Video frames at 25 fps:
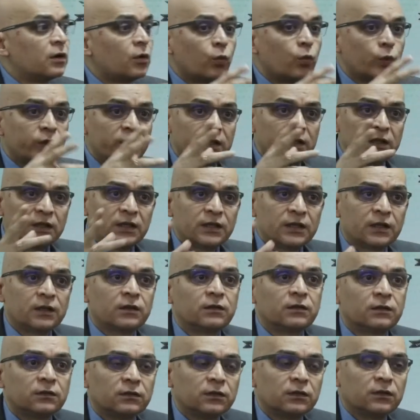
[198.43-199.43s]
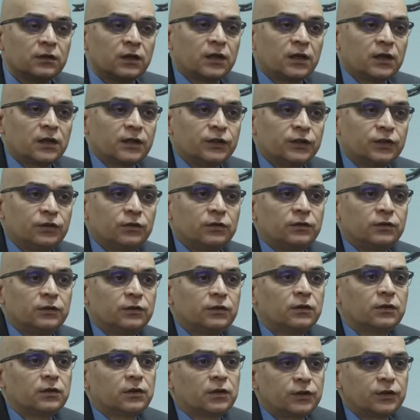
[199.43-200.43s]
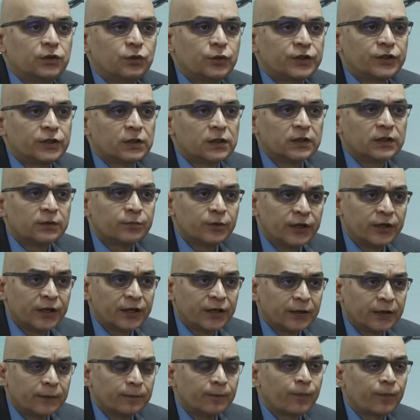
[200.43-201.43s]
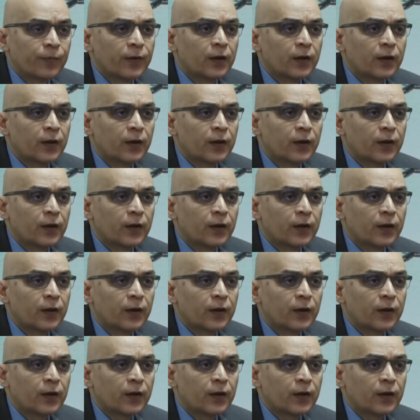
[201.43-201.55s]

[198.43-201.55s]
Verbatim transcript: within the uh, judicial community,